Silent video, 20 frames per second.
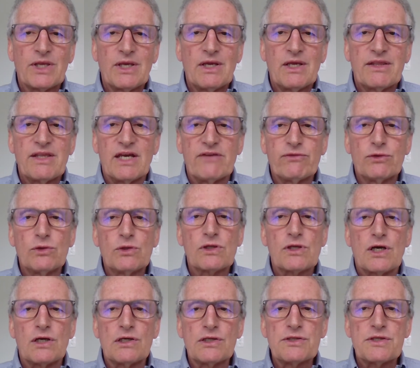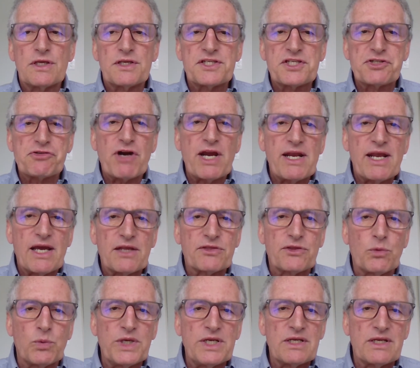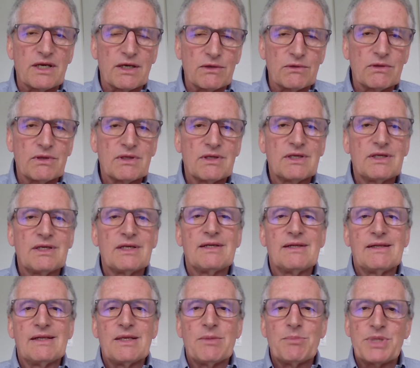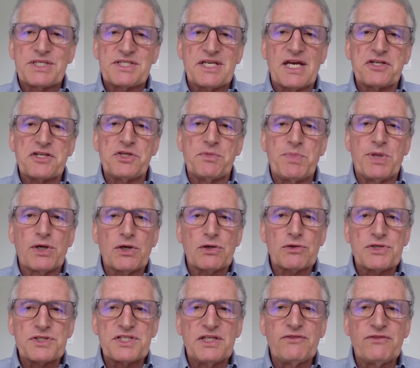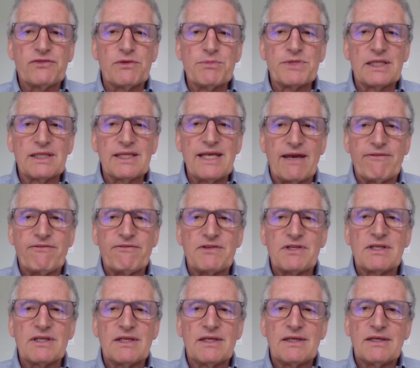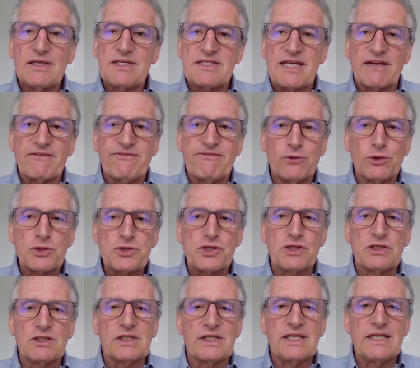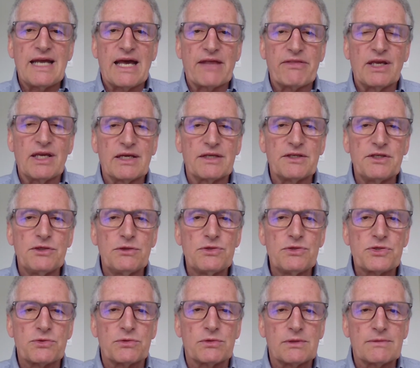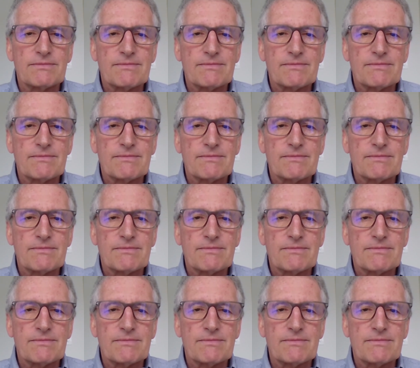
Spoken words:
They've all gone straight out the window, but such hypocrisy from the left is unfortunately nothing unusual.